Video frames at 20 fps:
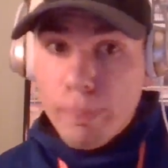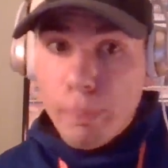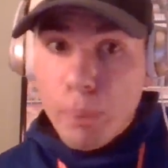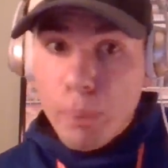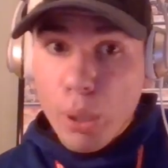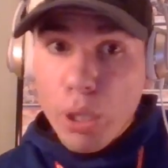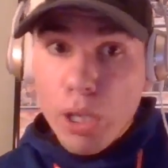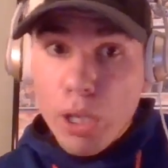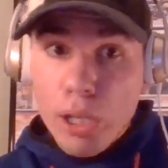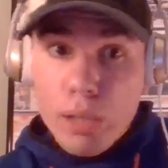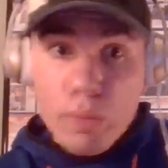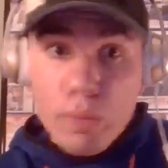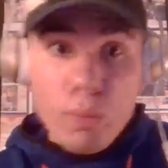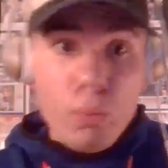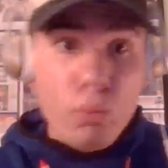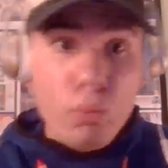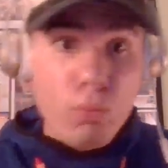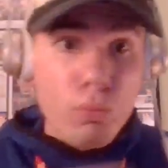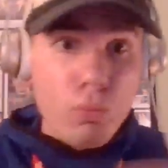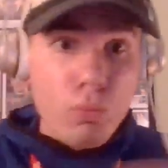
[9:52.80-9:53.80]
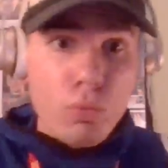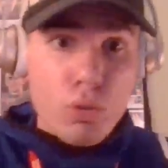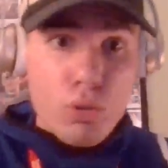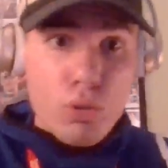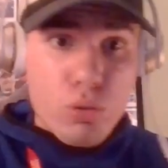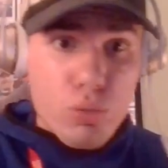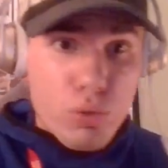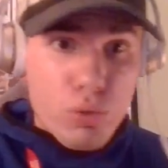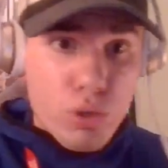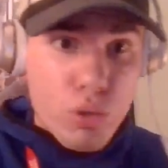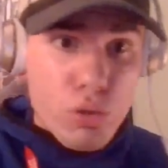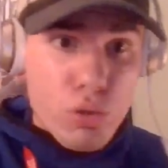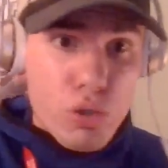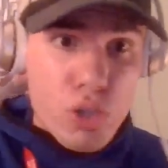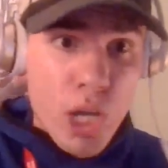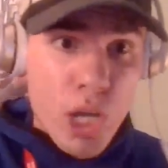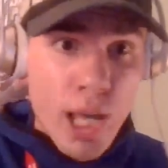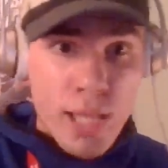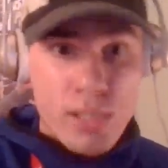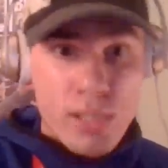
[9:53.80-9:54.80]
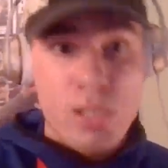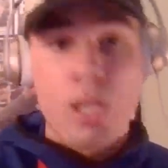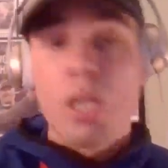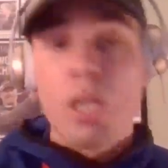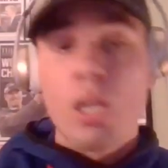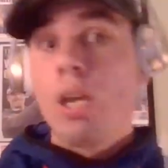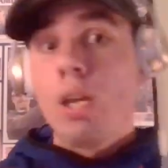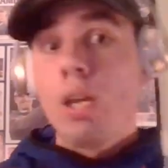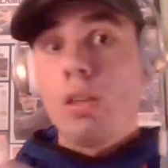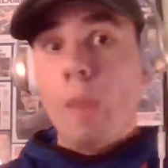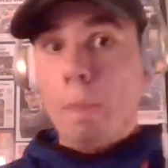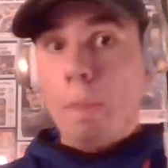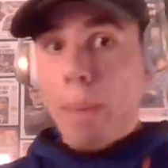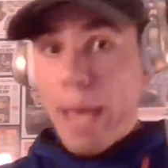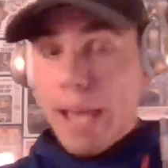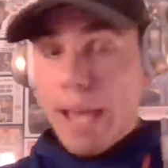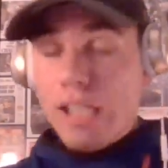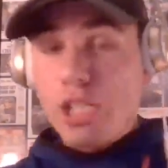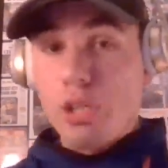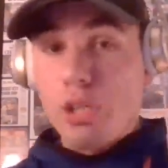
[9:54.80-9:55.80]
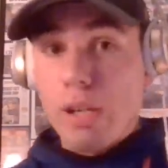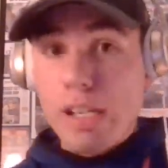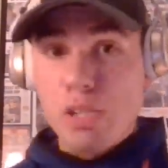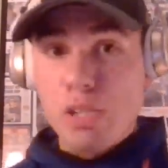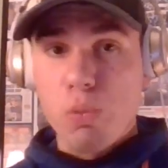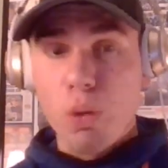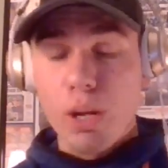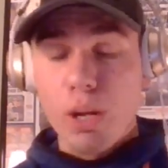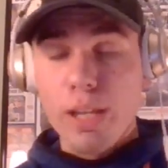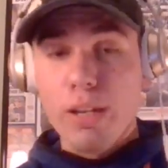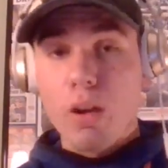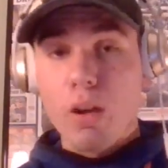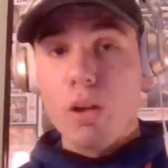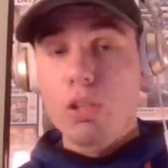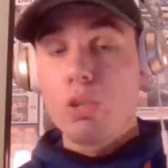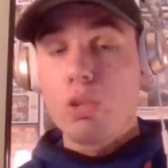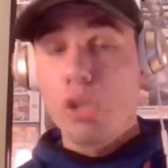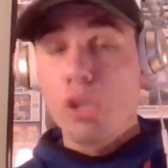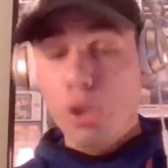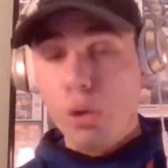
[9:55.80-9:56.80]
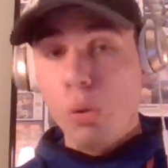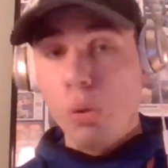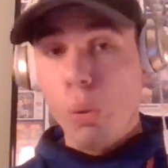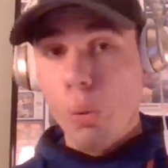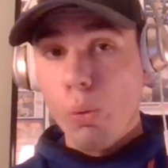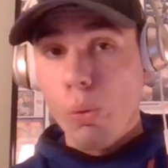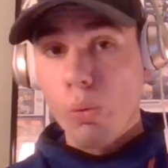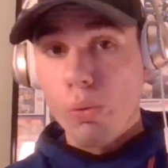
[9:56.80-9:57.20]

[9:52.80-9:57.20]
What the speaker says: But choose the Giants. The Patriots were in on you too.